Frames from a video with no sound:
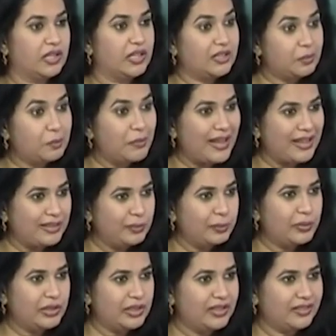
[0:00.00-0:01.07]
it
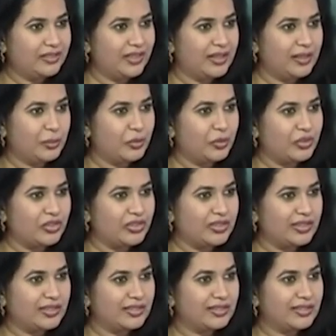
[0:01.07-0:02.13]
manipulates our
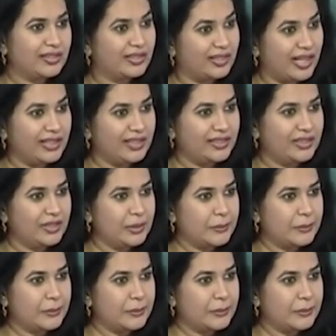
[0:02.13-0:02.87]
emotions, right?